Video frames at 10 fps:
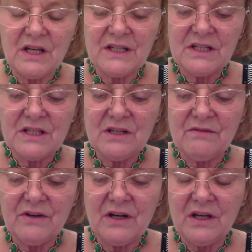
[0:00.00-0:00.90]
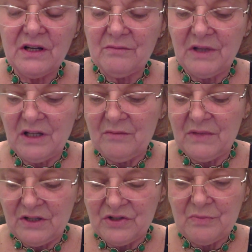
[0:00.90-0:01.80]
like silver. Oh, yep,
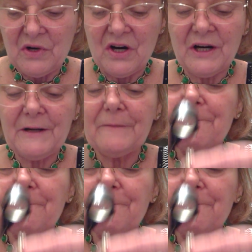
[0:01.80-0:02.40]
there's a mark.